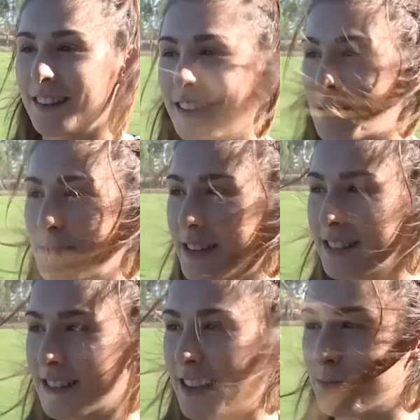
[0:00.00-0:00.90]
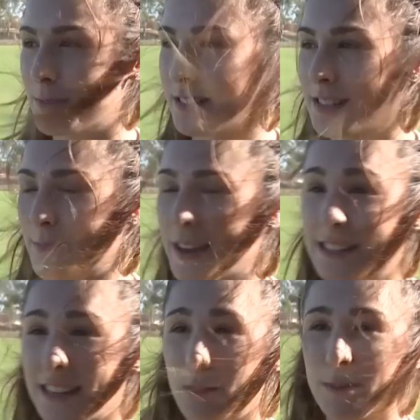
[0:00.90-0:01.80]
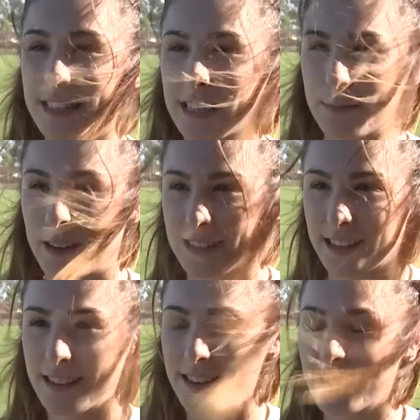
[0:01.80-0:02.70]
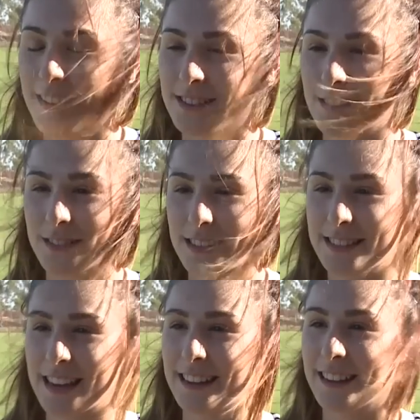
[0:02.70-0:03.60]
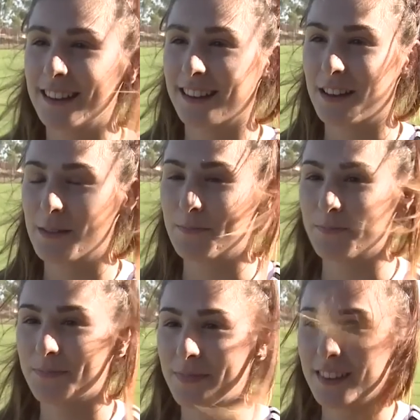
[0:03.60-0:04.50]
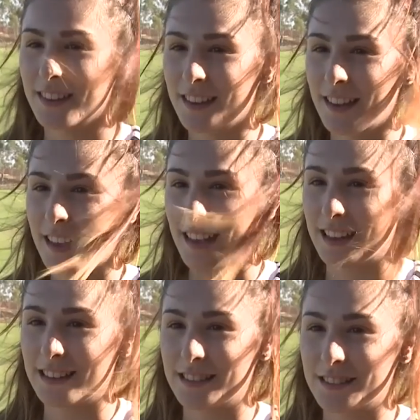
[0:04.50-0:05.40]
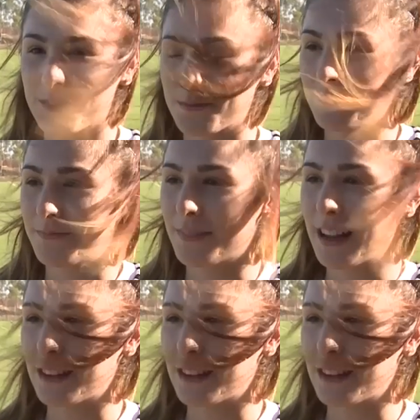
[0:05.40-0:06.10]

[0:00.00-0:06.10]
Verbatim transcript: Yeah, being signed was amazing. I wasn't expecting it, so I was ecstatic. Um, and I